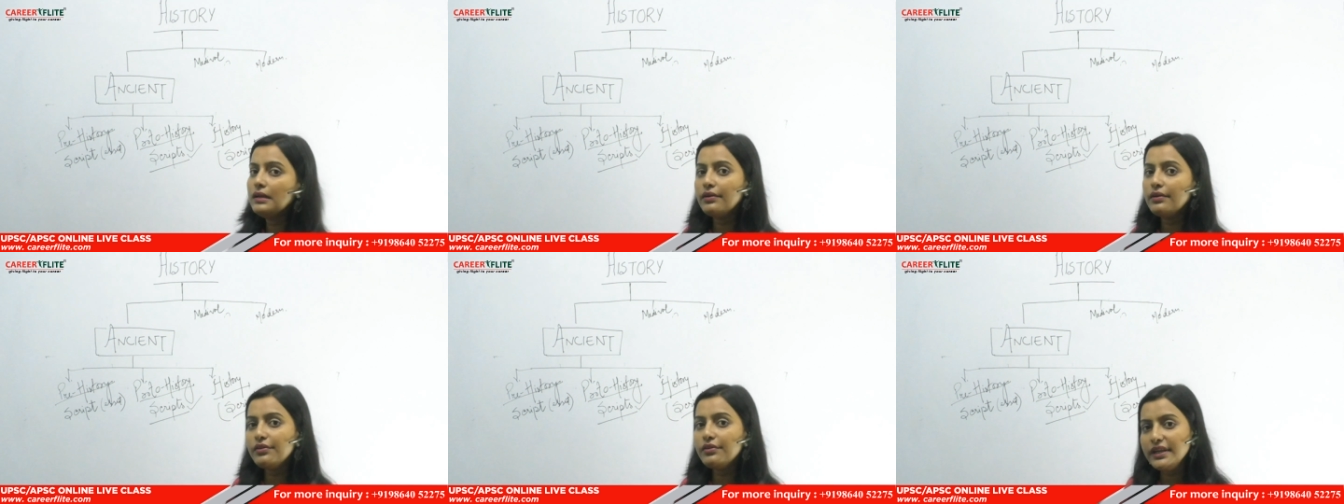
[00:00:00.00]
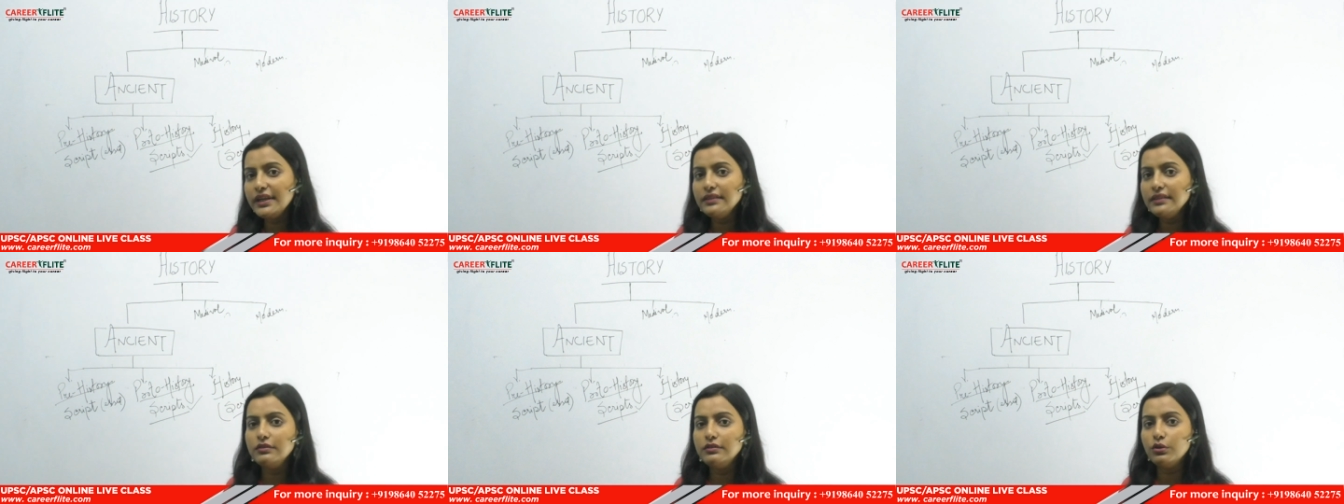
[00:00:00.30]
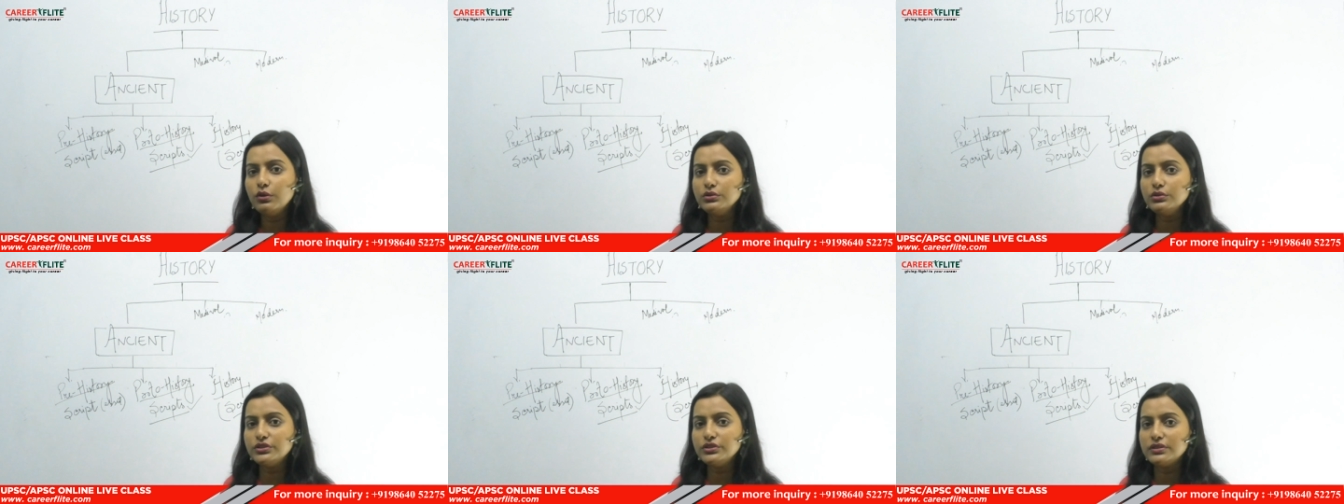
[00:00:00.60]
read
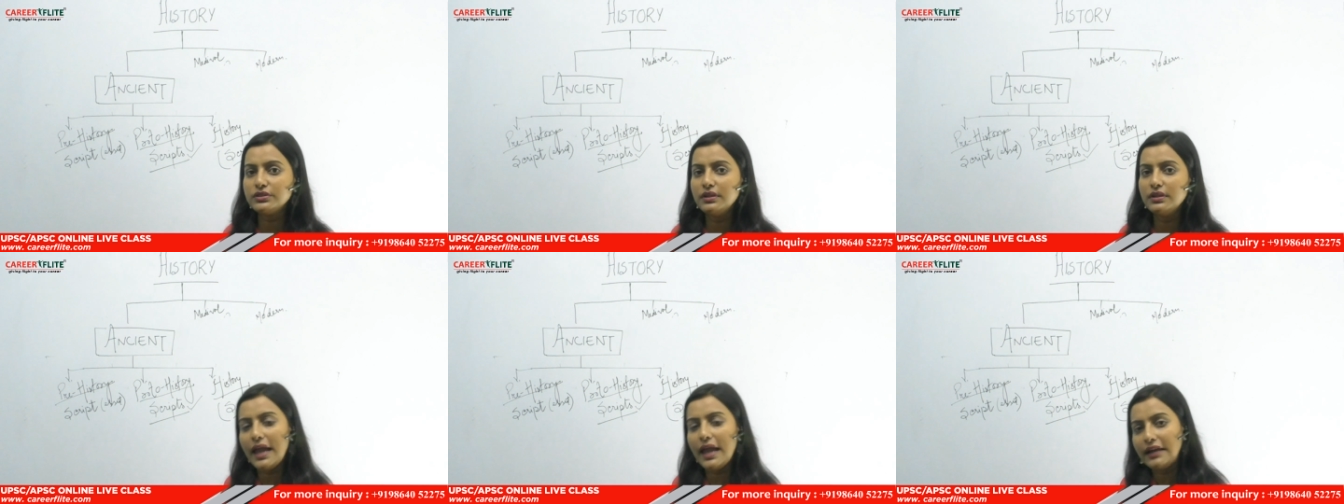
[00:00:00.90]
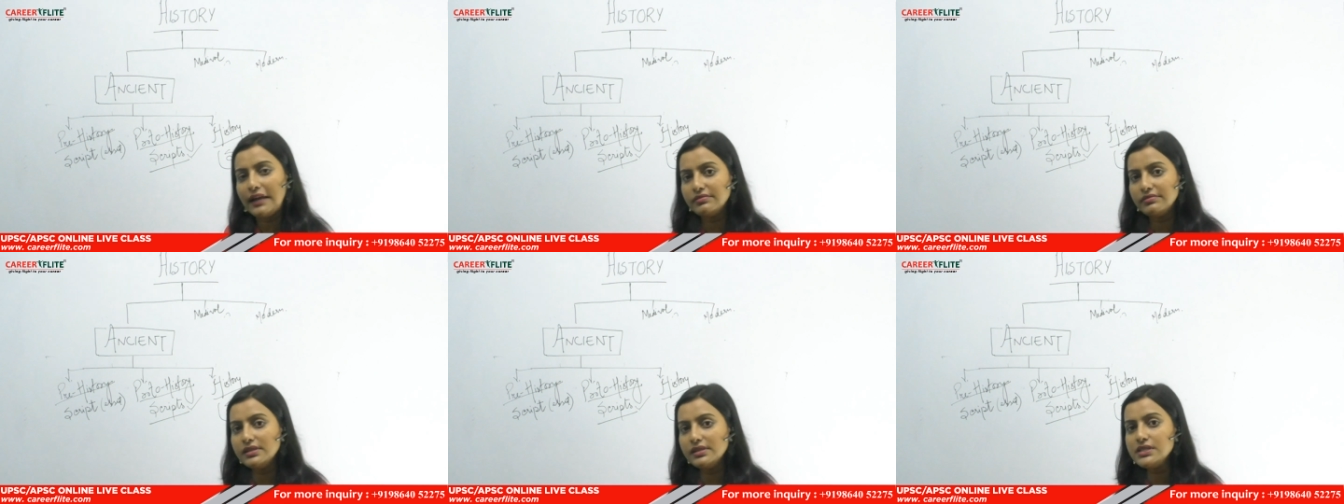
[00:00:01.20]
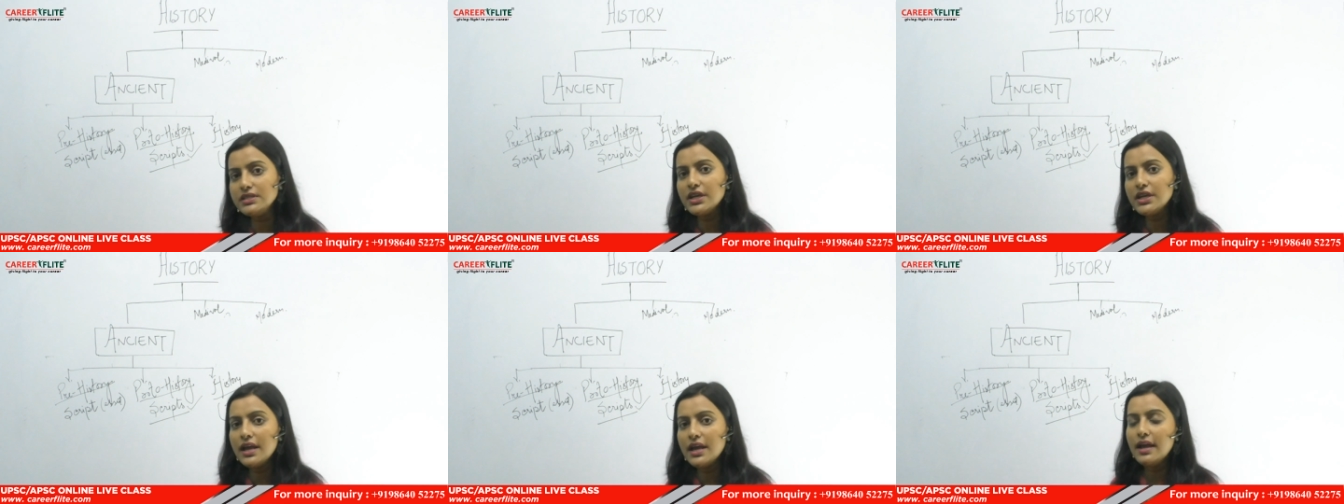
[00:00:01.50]
those language,
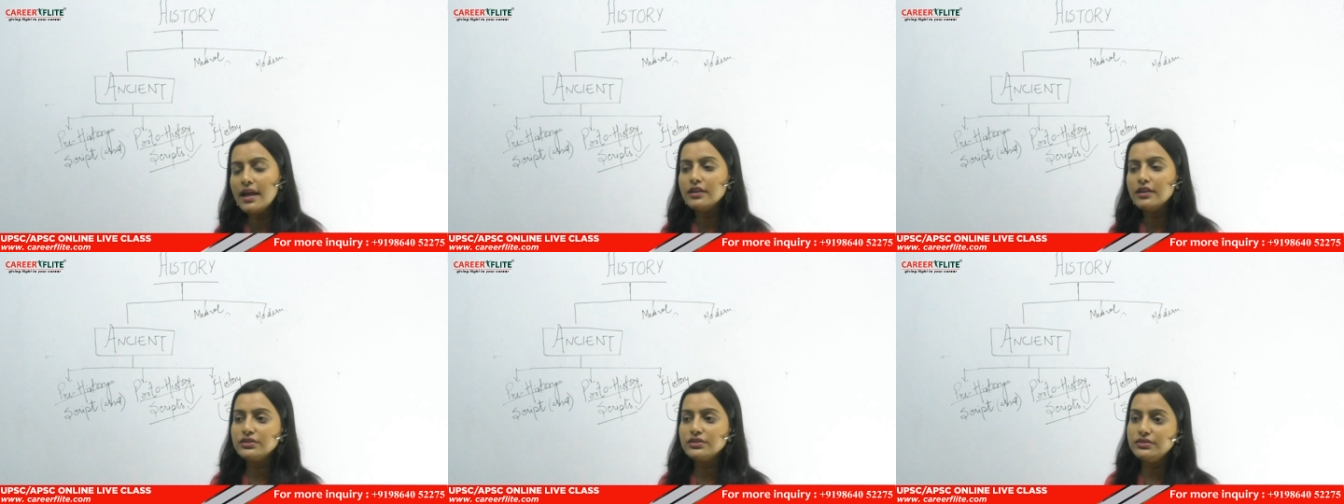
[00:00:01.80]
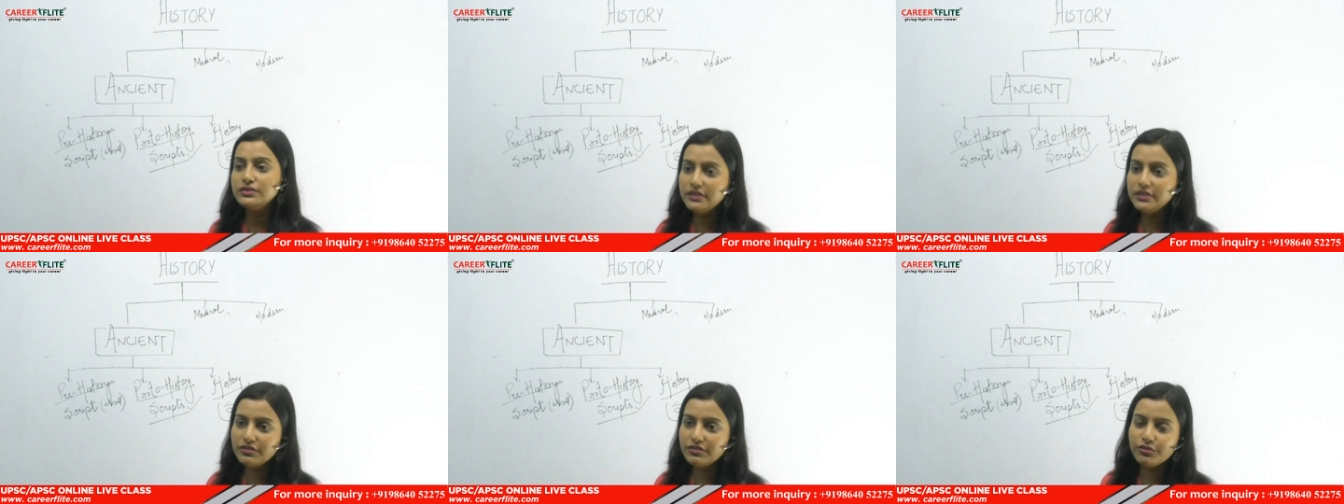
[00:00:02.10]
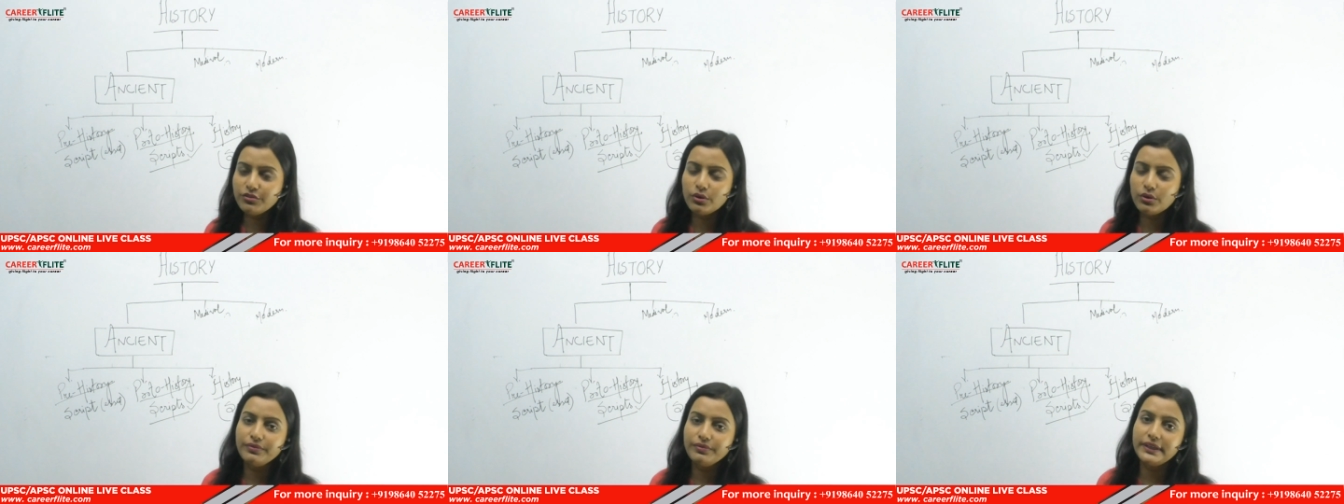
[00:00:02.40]

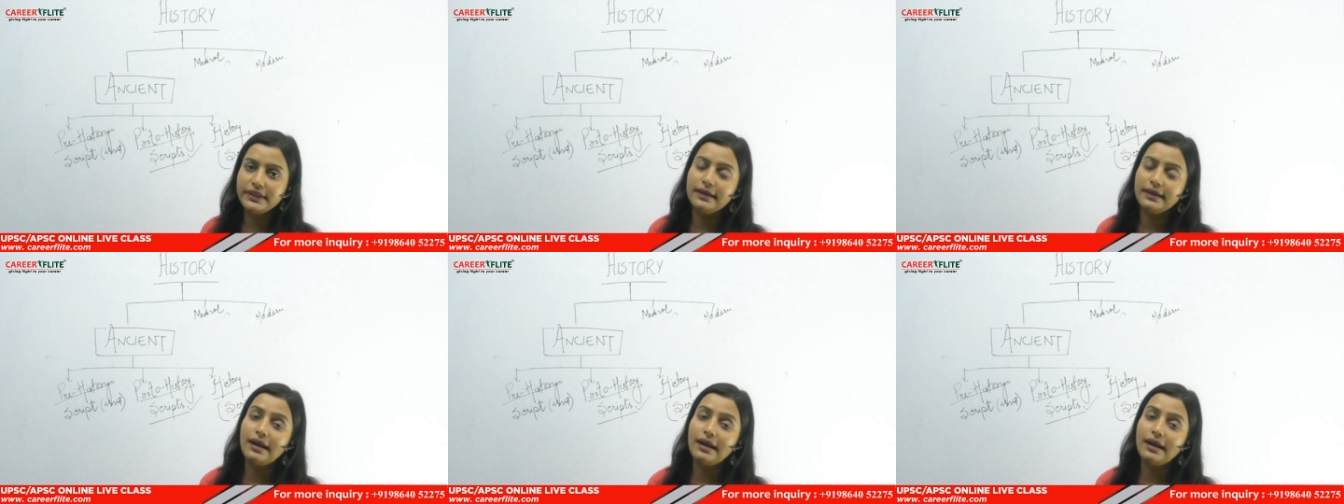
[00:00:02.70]
therefore we can